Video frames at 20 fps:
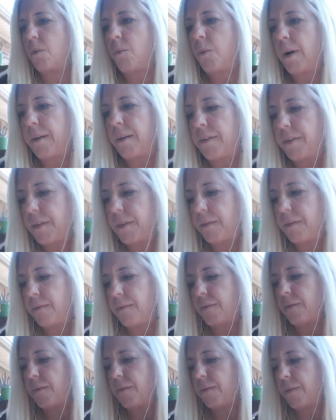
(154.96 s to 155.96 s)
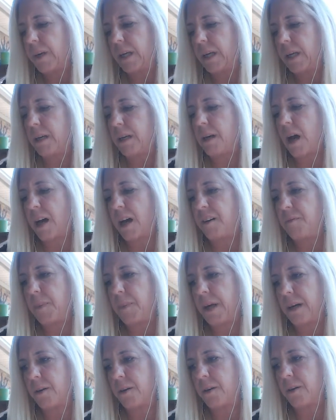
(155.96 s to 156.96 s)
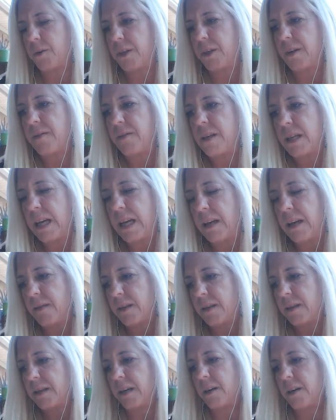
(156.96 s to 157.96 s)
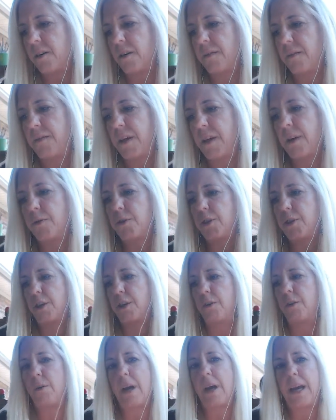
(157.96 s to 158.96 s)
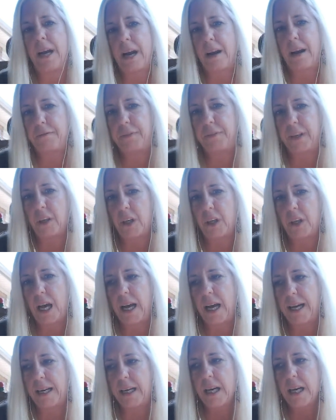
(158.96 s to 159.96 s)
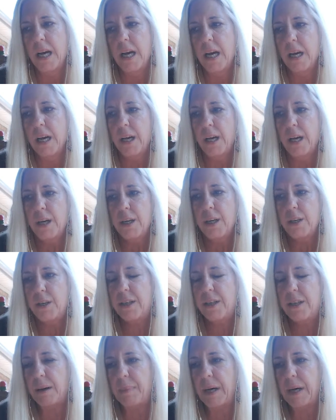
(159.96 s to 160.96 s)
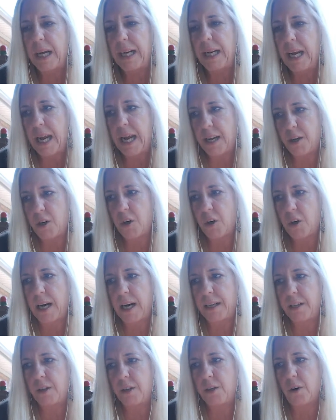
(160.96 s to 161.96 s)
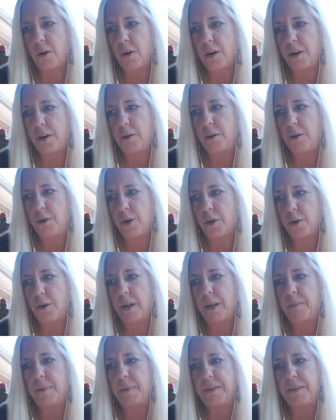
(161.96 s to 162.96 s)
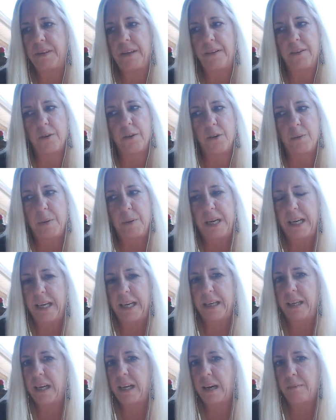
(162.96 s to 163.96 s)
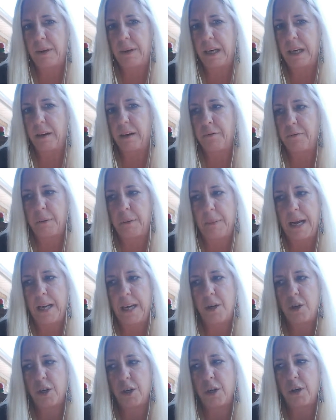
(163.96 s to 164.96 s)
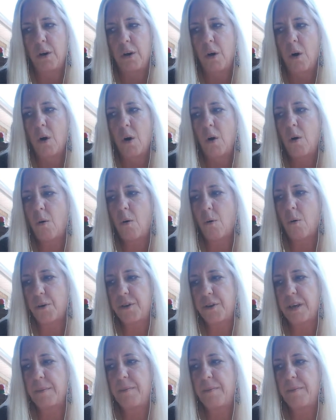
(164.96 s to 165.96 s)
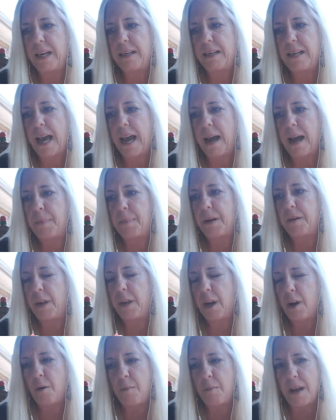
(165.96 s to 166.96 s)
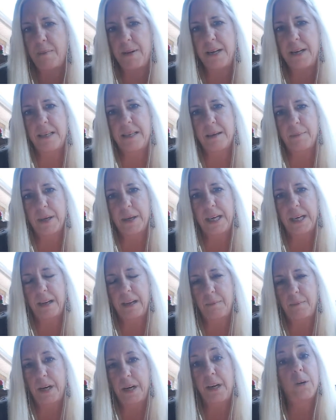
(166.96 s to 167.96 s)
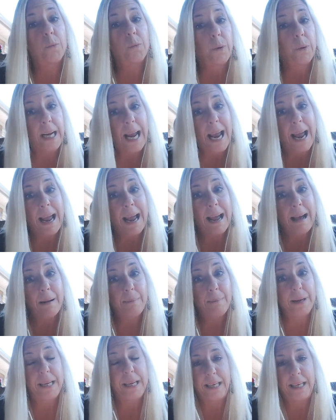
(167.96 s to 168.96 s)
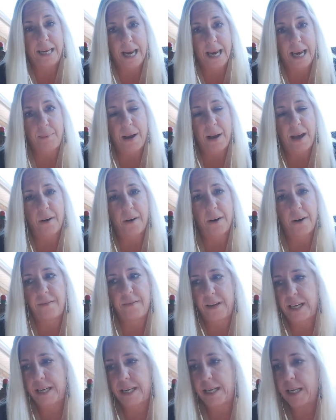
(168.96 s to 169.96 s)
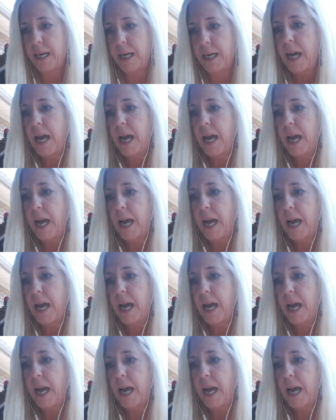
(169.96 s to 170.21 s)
with the Knight of Pentacles in the center of those two. And I feel like somebody had tried to start a new journey, but then there's been incoming information, or something's happened. Maybe somebody had been in rehab and came out of it,